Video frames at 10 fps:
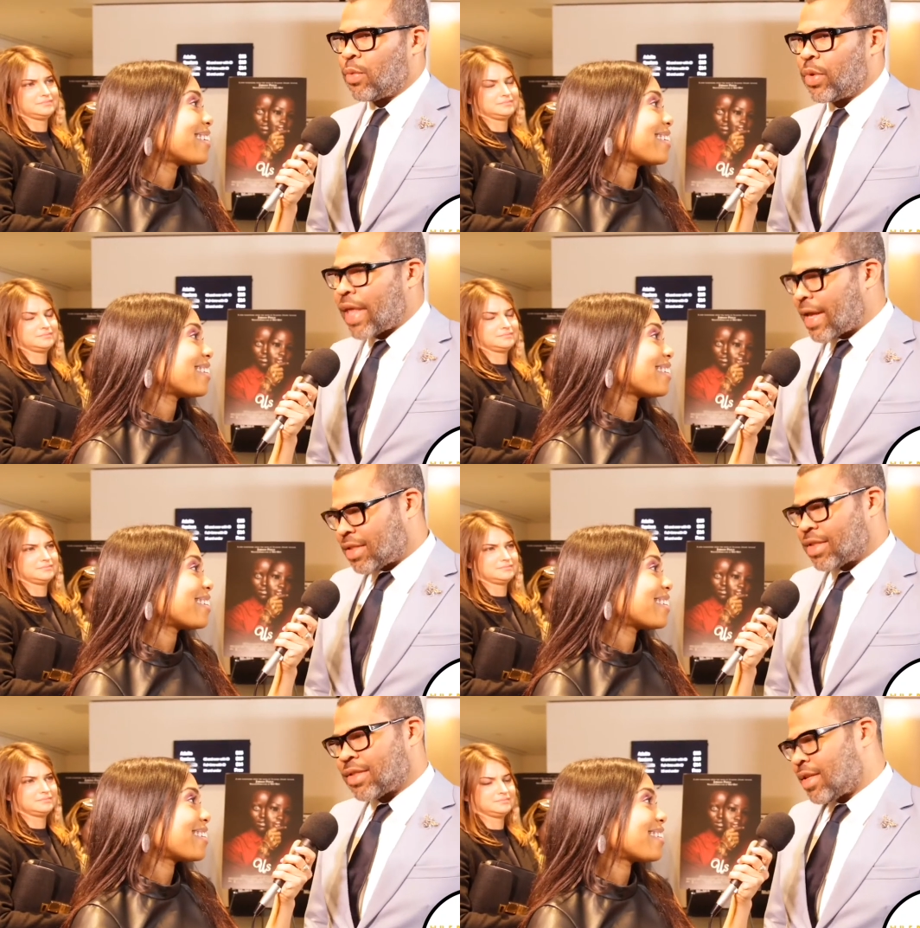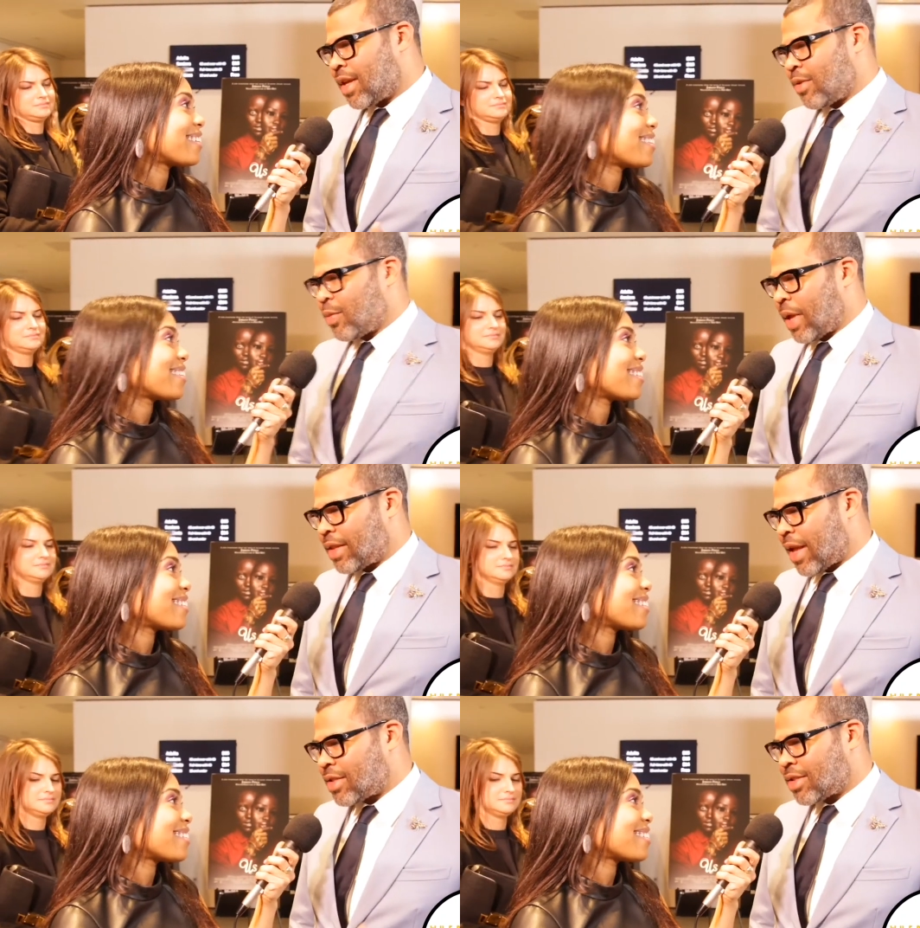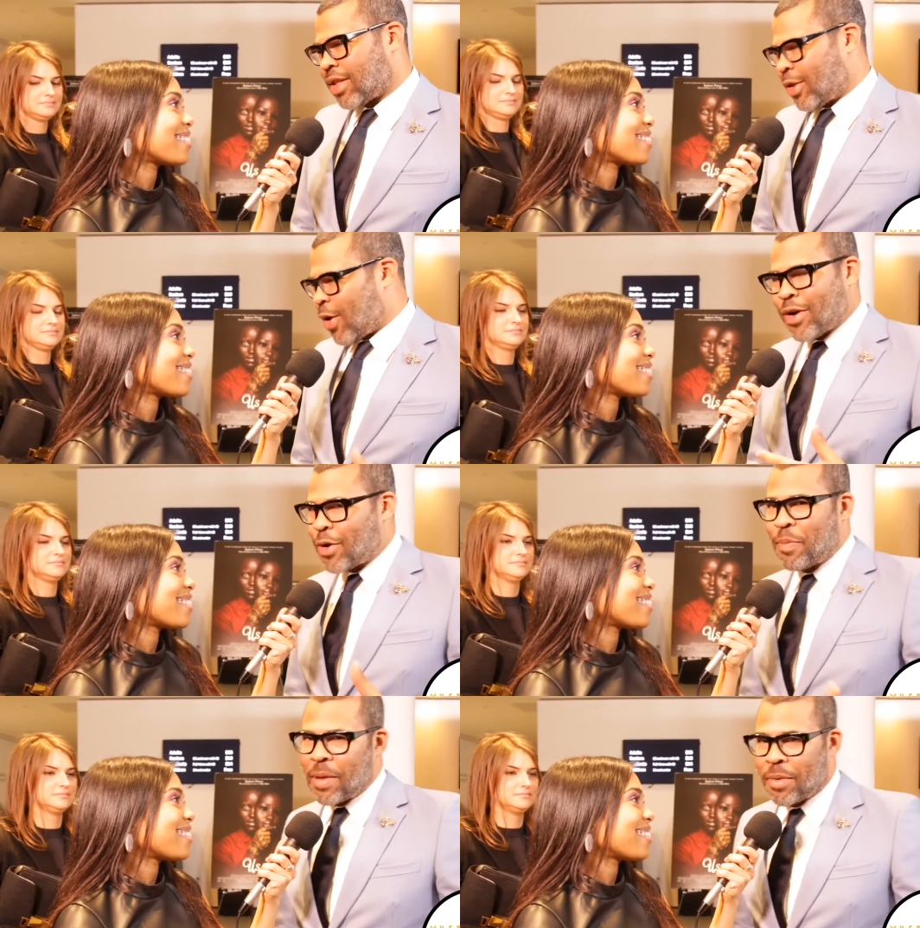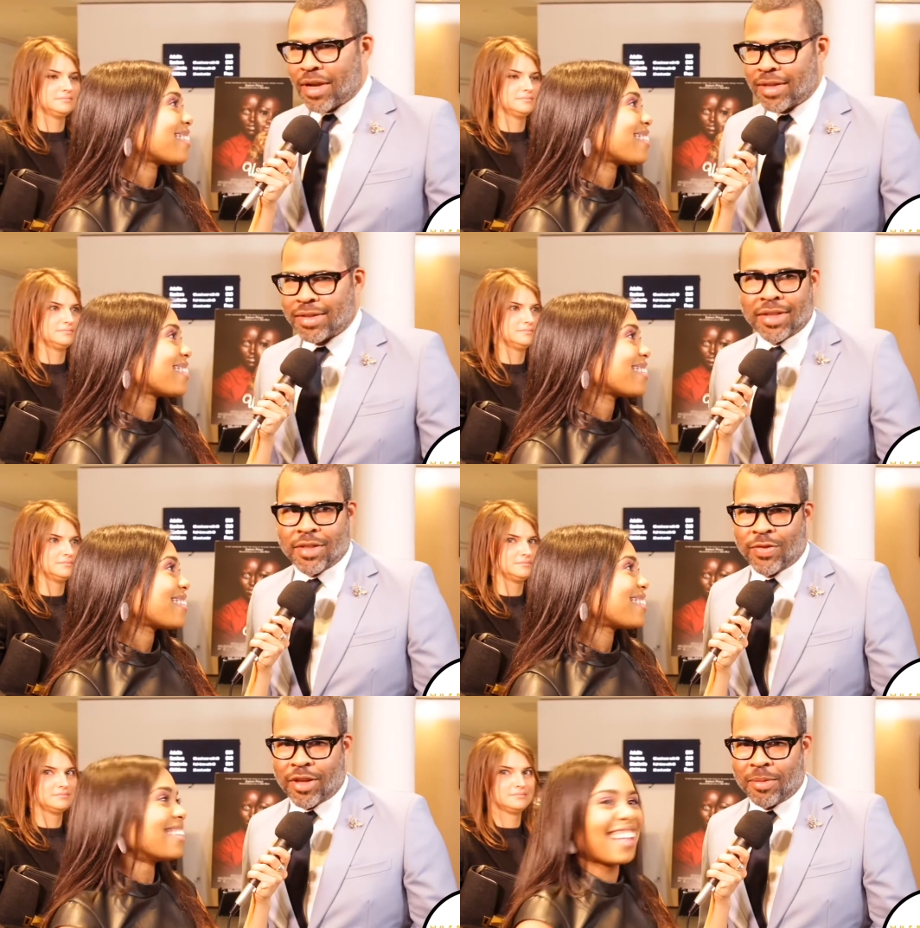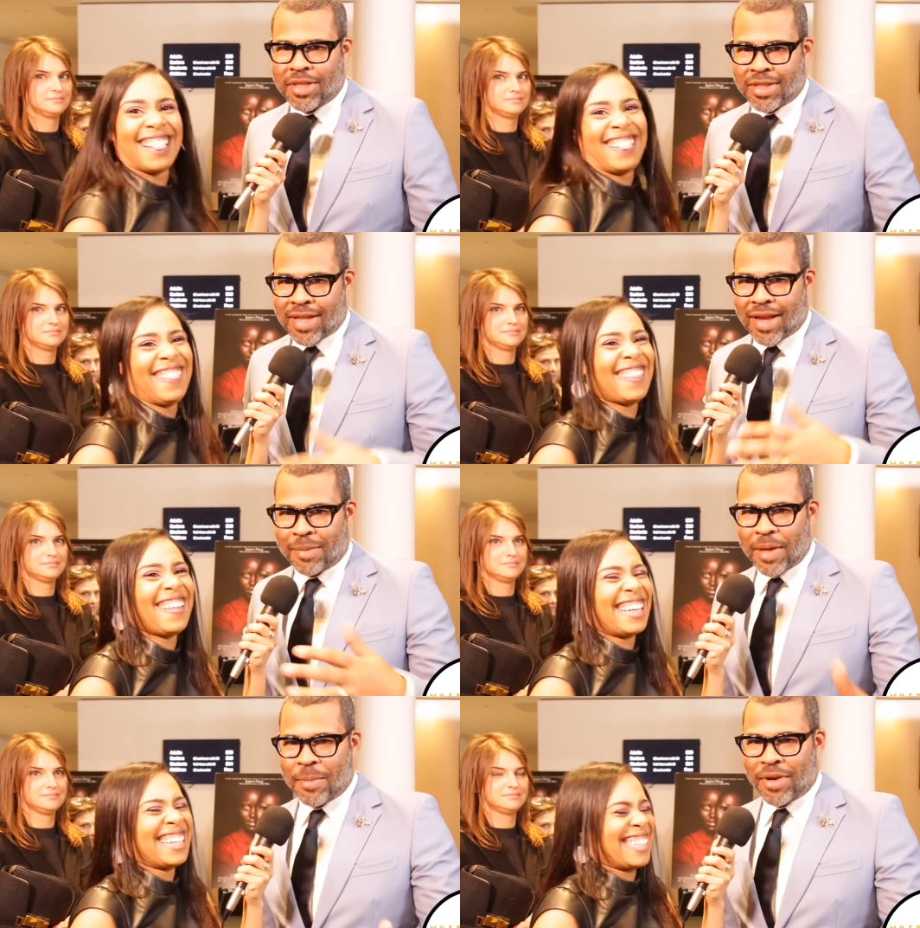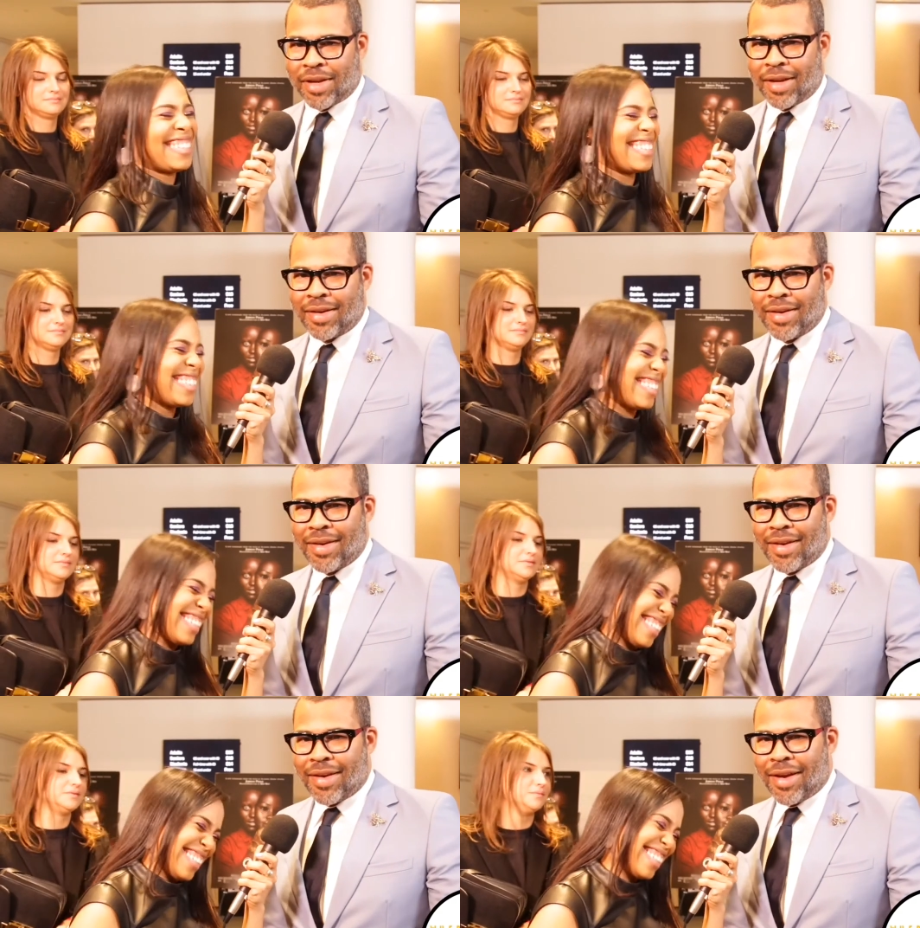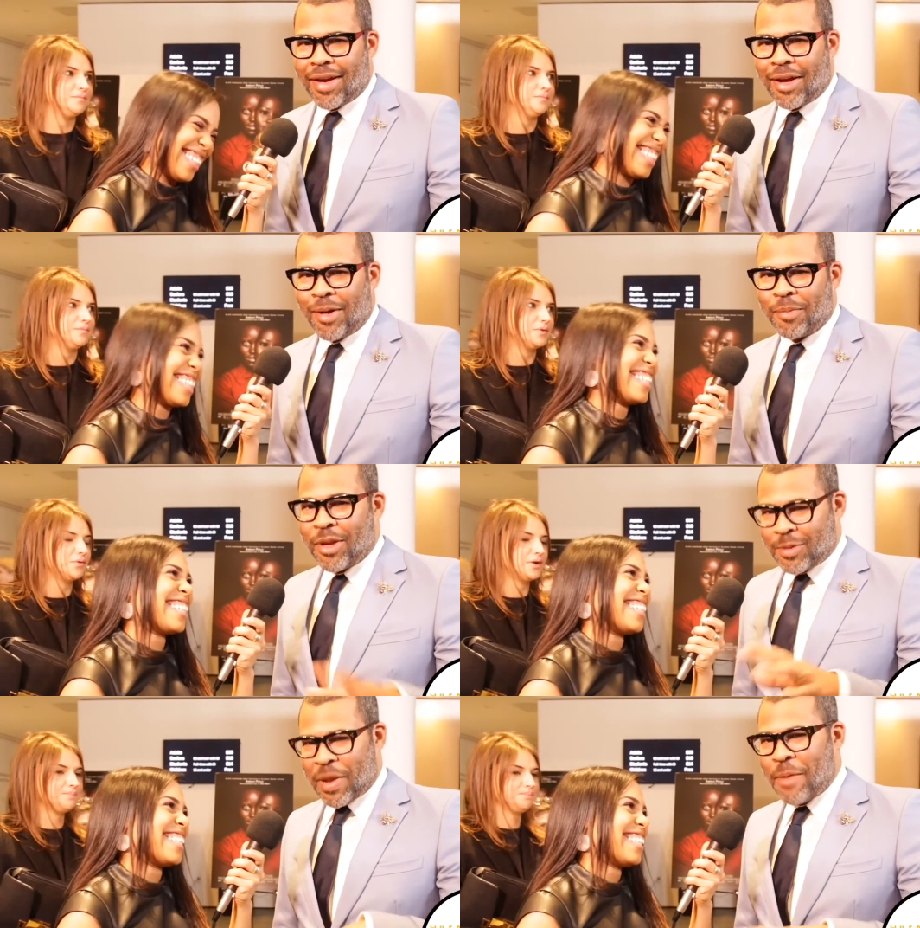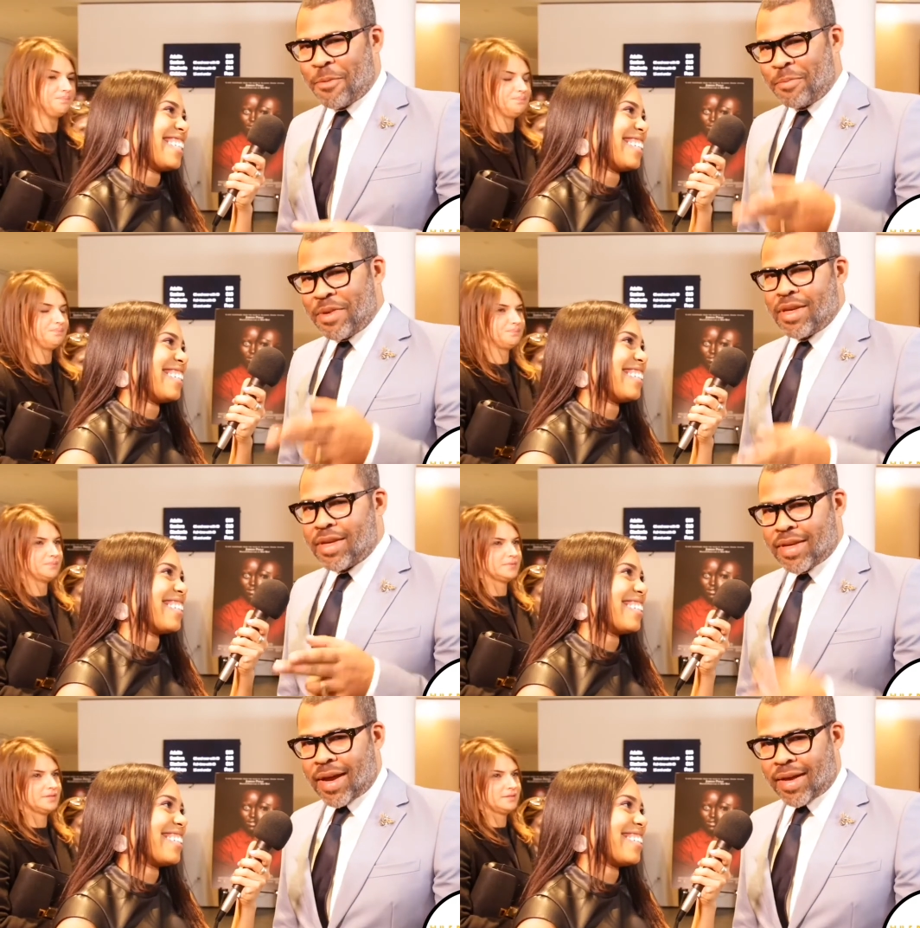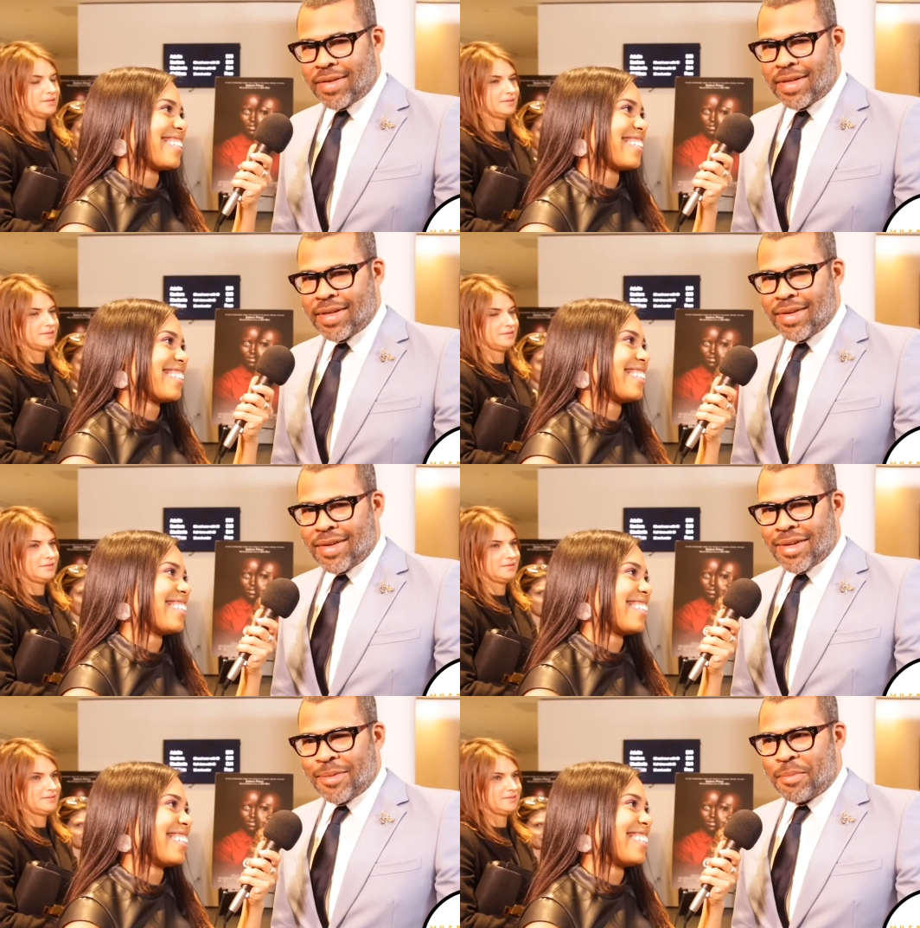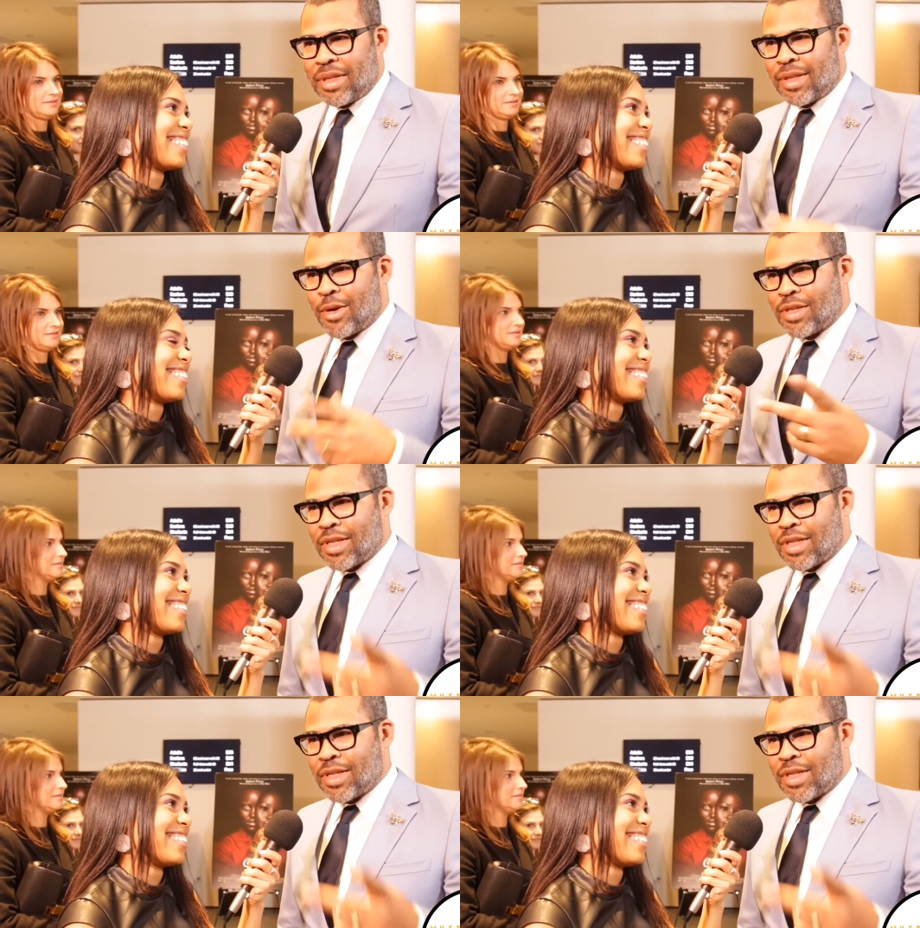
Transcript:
Speaker 1: Well, that's just that's. There are no paper cuts in this film. This is not a paper cut. Um, there's paper being cut. But there is